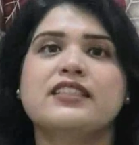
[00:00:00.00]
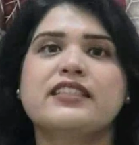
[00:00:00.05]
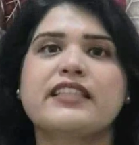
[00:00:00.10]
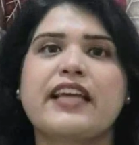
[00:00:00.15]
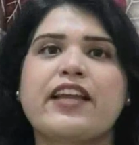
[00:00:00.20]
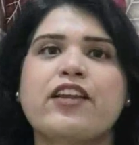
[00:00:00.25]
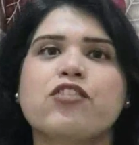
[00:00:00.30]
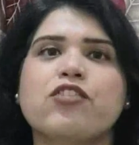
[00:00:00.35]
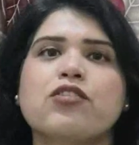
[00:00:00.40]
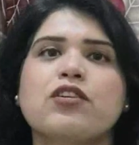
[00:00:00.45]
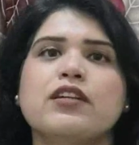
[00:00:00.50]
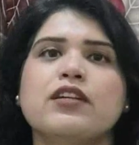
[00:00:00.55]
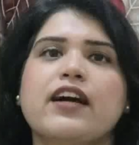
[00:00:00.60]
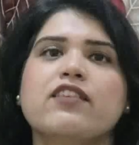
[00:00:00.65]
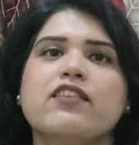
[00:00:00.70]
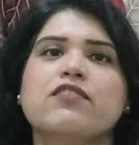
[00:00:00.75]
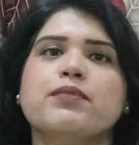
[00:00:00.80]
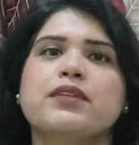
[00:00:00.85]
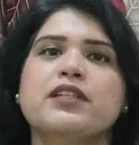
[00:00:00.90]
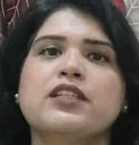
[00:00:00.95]
Central
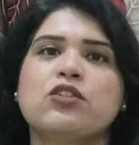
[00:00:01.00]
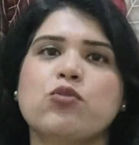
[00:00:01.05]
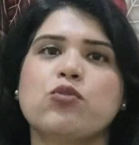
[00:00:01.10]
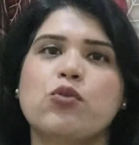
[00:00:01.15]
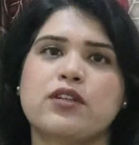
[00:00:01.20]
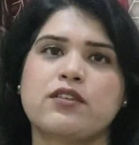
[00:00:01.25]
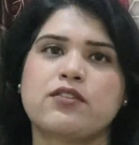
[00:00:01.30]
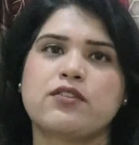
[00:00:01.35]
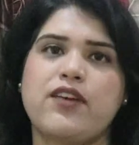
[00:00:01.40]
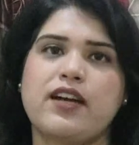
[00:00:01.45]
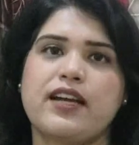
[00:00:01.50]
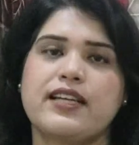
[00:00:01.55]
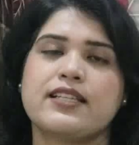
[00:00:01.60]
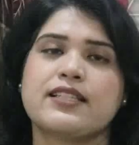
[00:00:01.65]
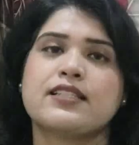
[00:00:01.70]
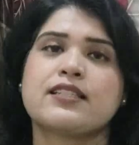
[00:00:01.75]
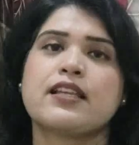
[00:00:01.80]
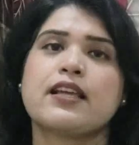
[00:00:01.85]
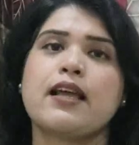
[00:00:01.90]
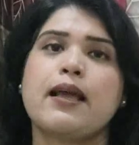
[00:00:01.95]
government
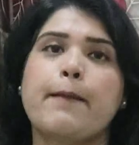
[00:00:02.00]
notifies